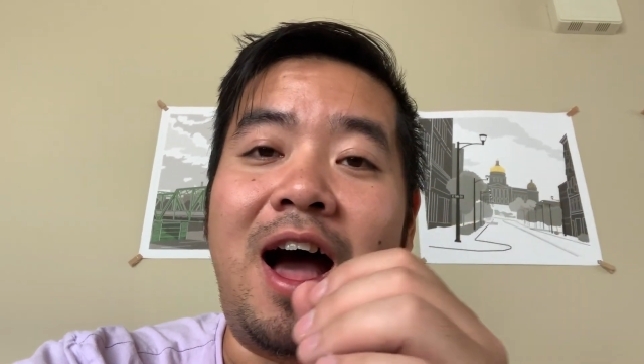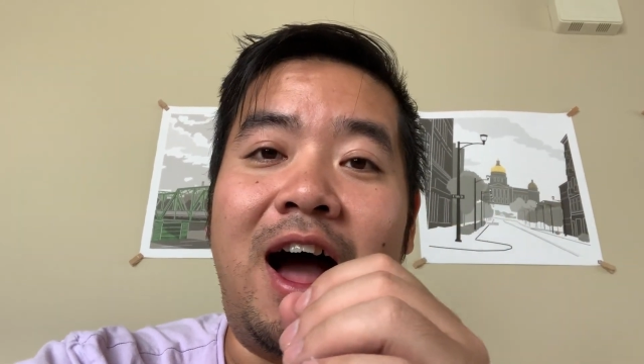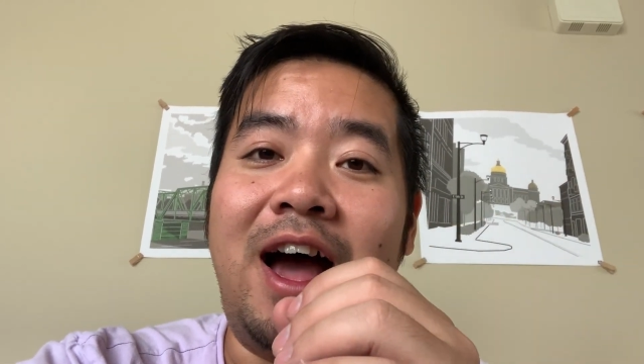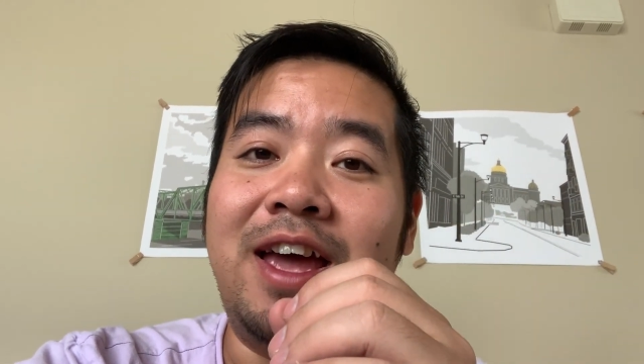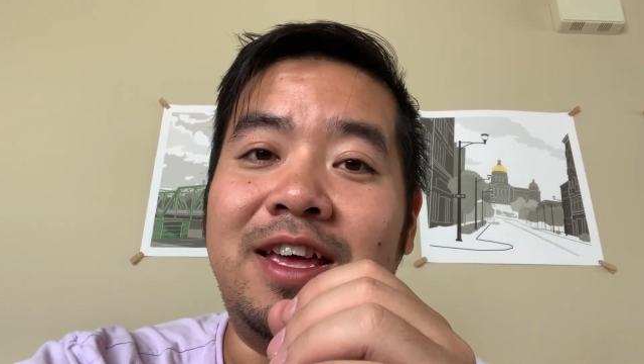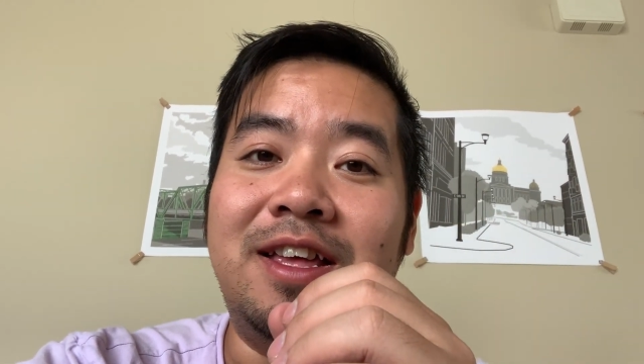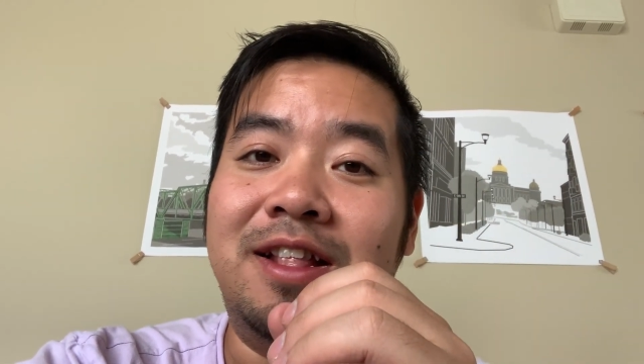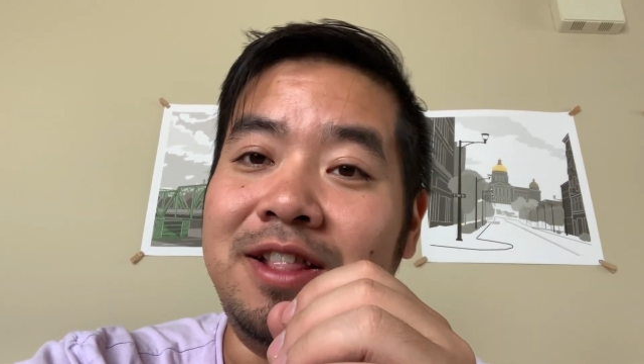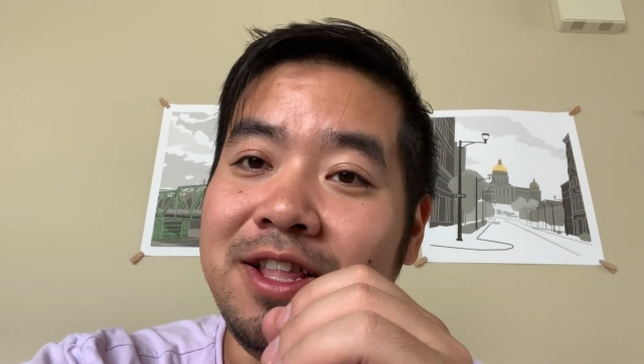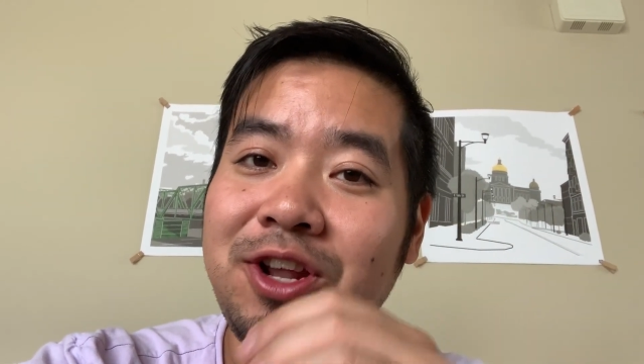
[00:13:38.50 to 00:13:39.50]
I
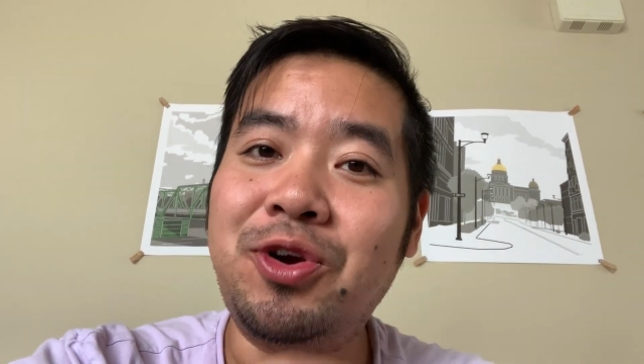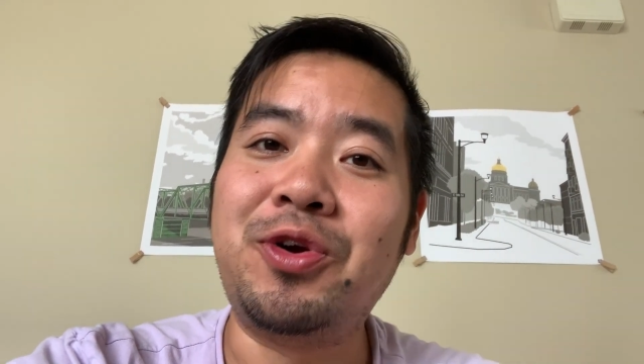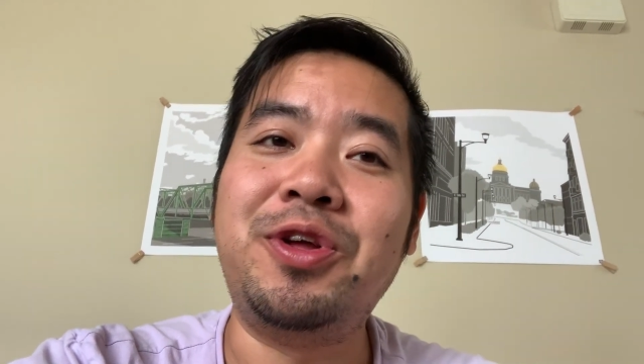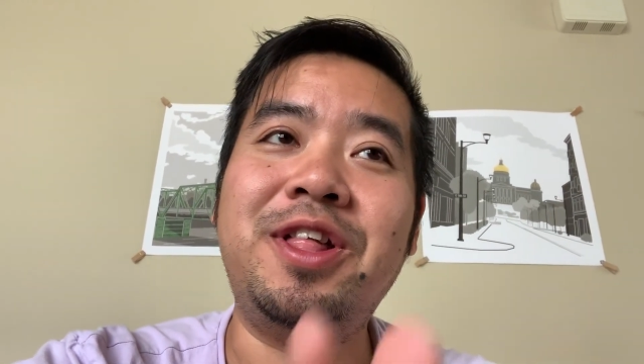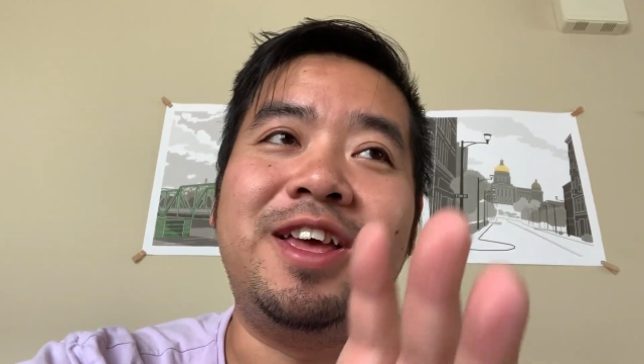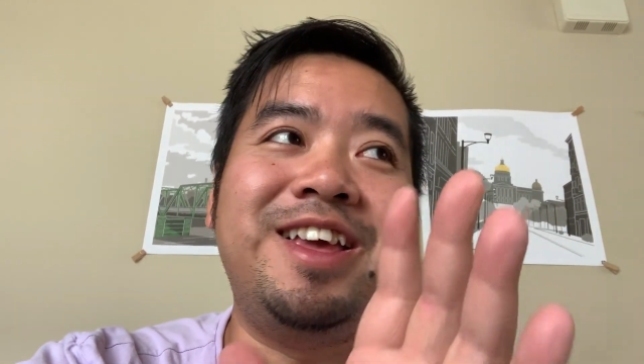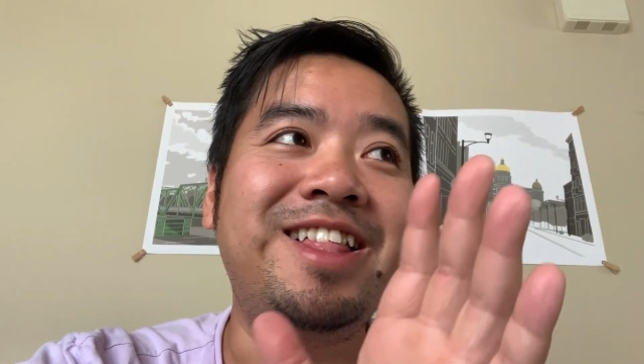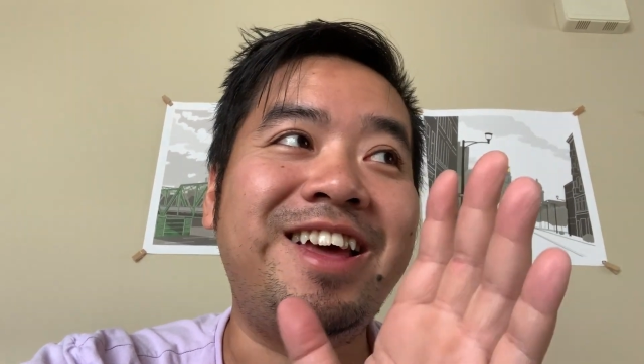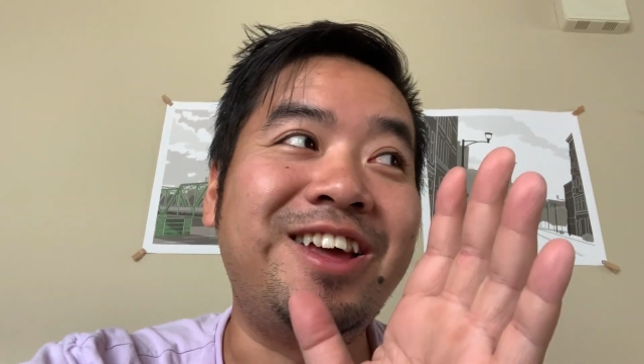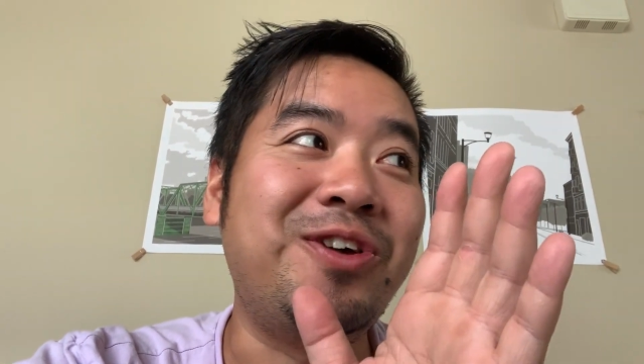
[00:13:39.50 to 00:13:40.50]
literally
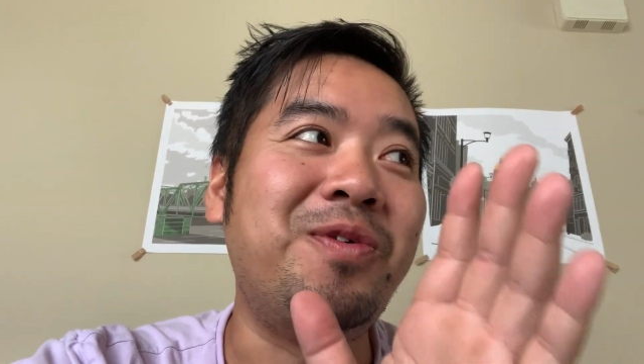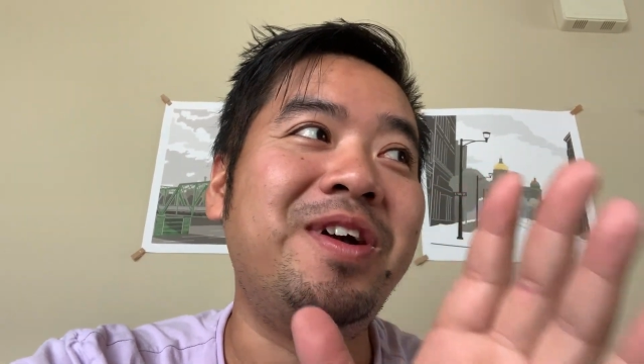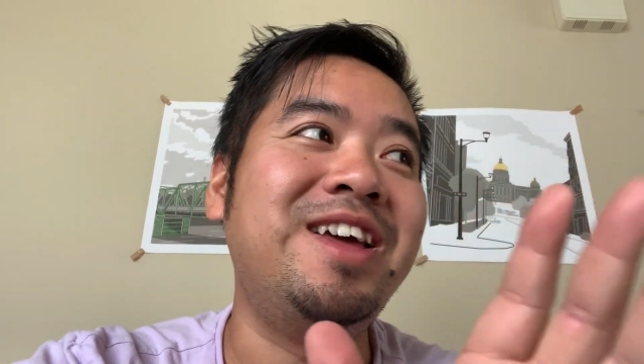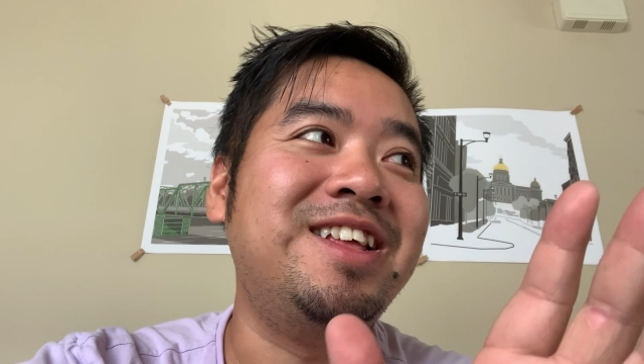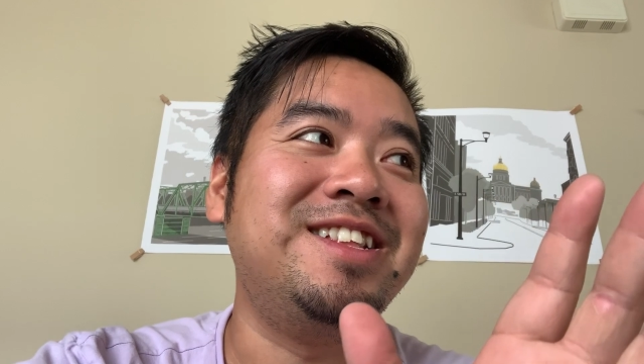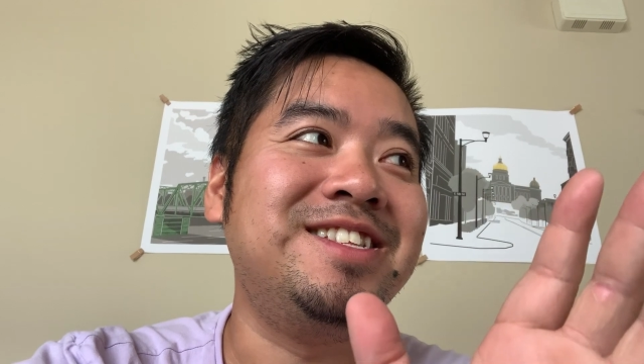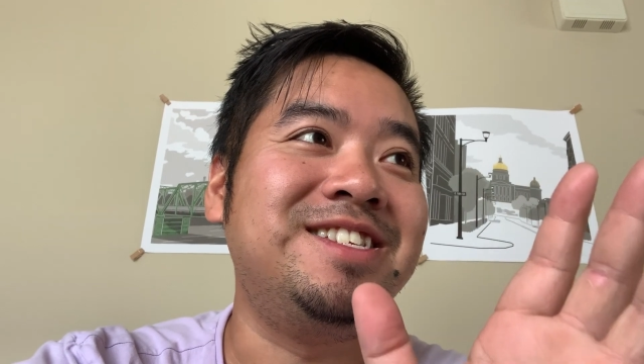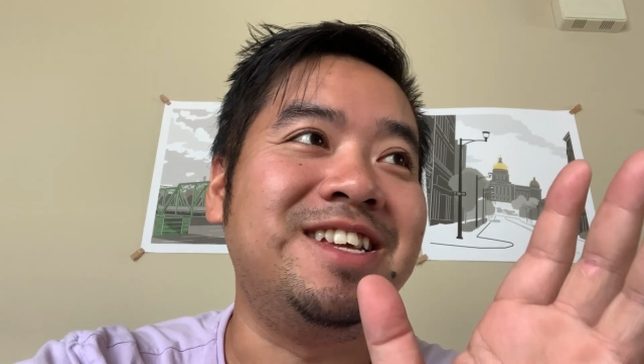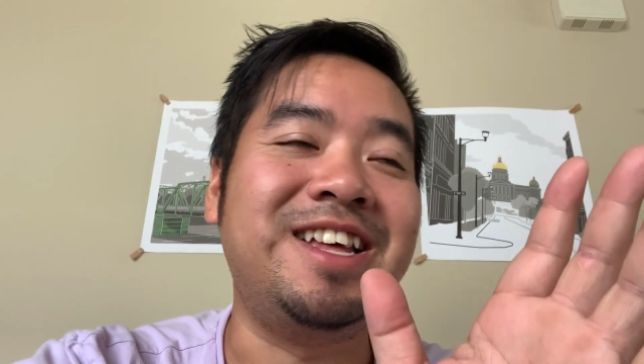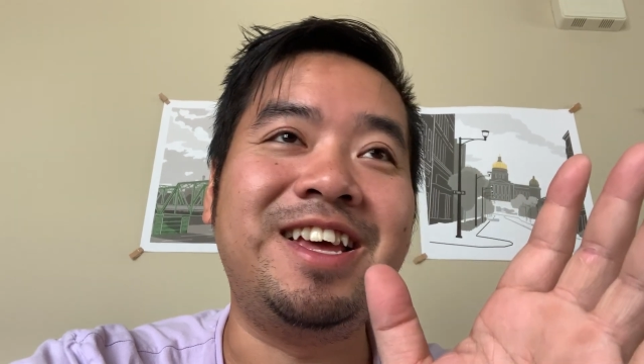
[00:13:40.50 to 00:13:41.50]
like went
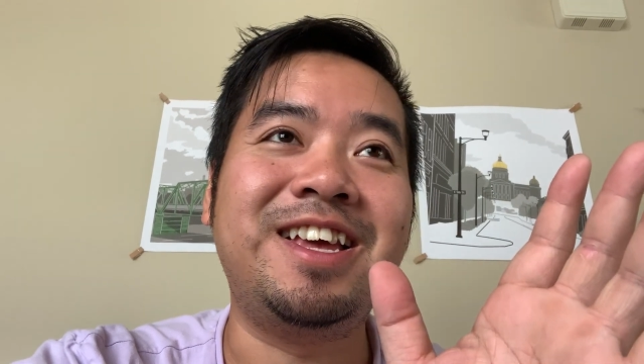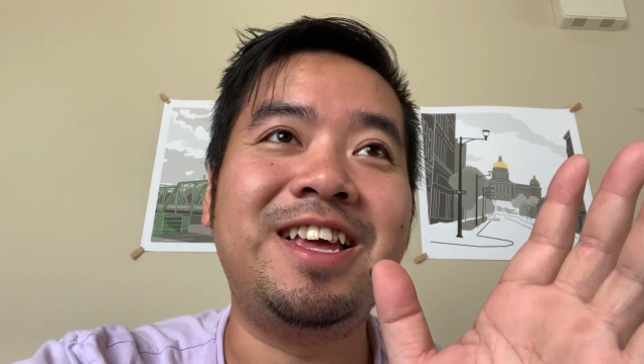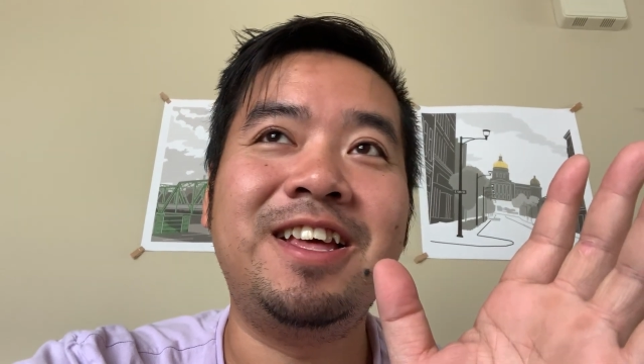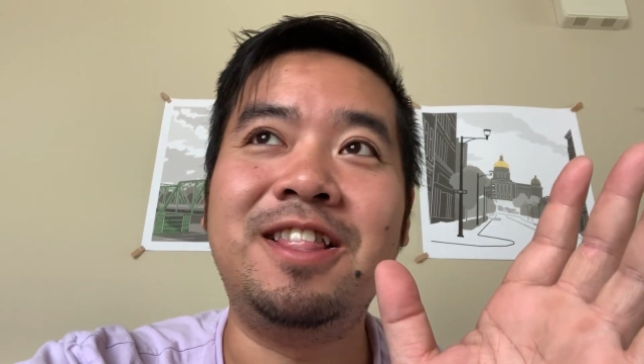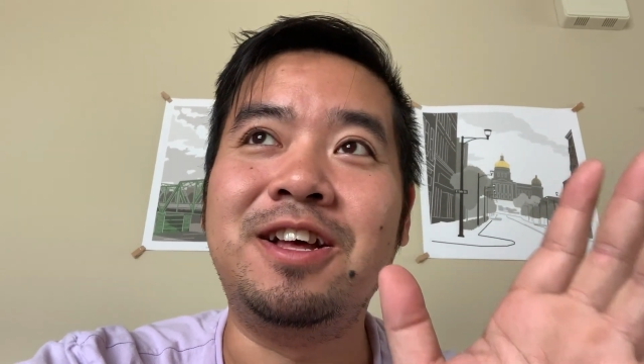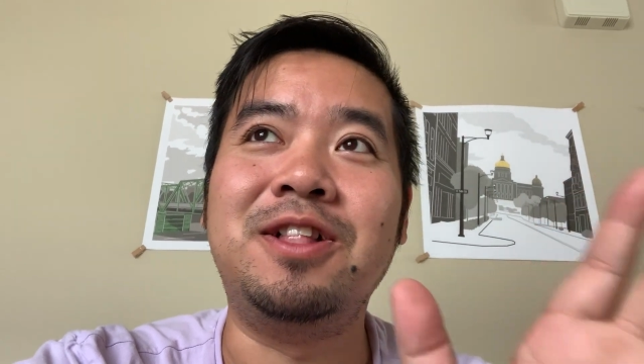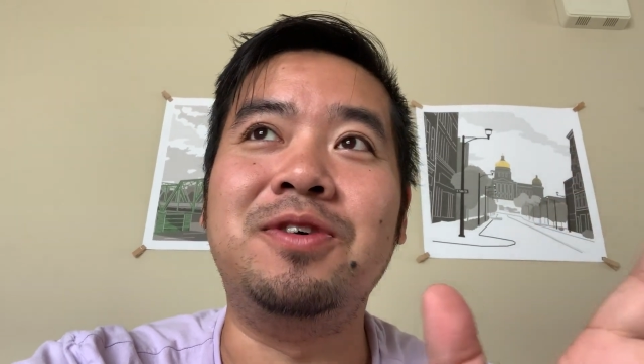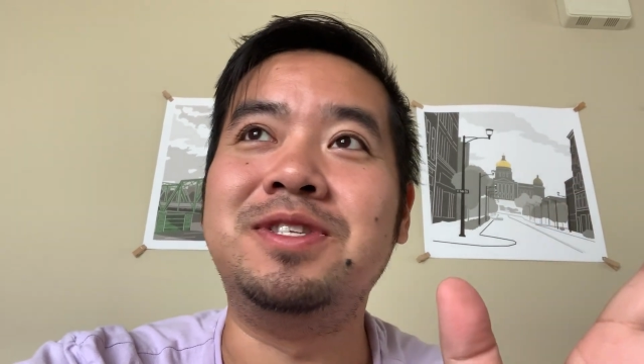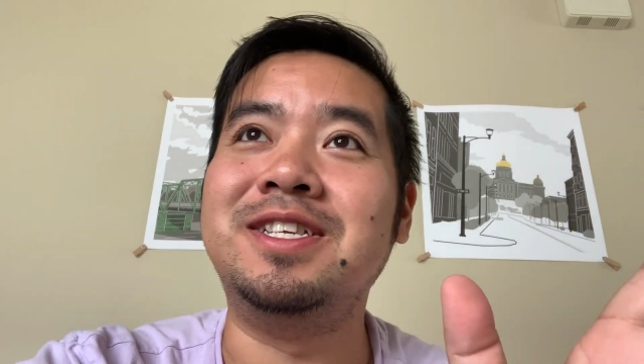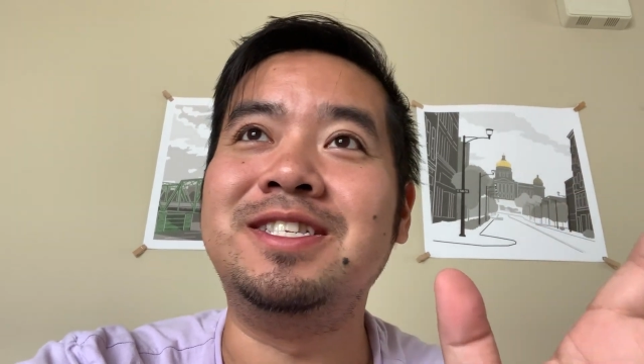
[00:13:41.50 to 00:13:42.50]
to like the
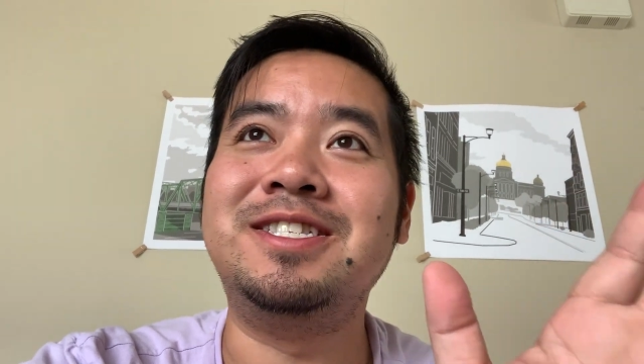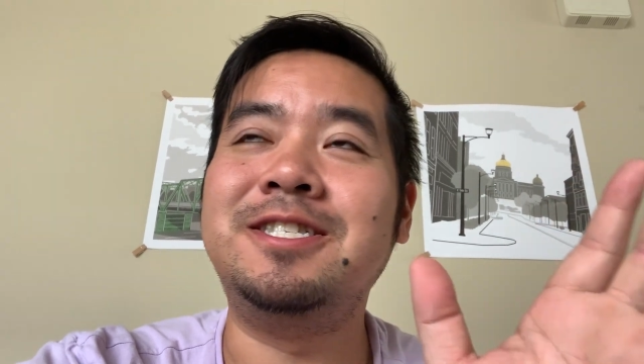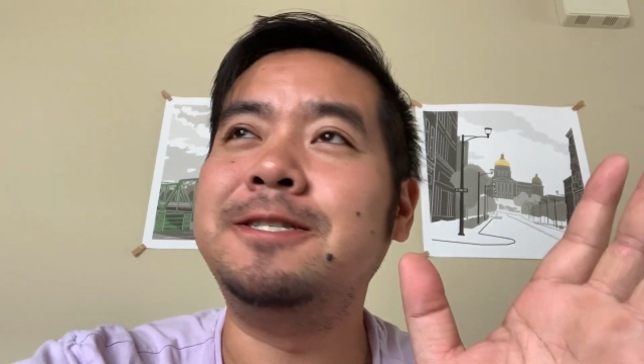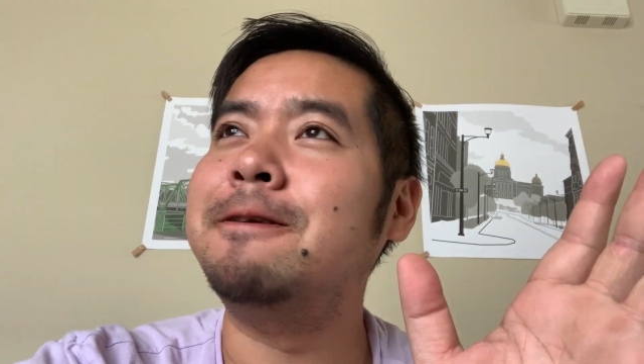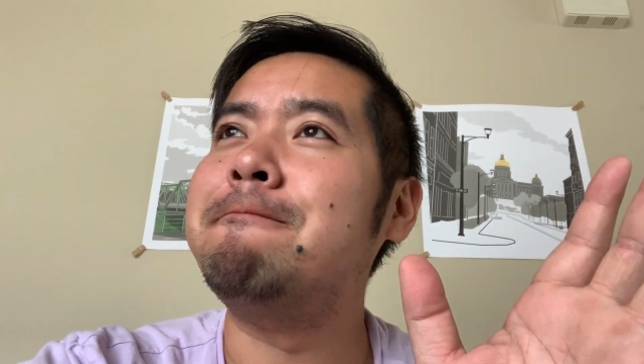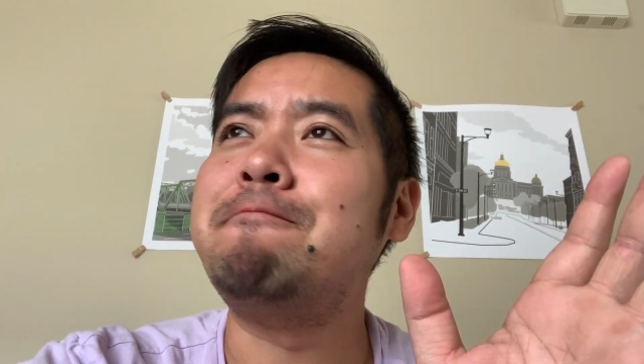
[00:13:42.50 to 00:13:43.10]
closest,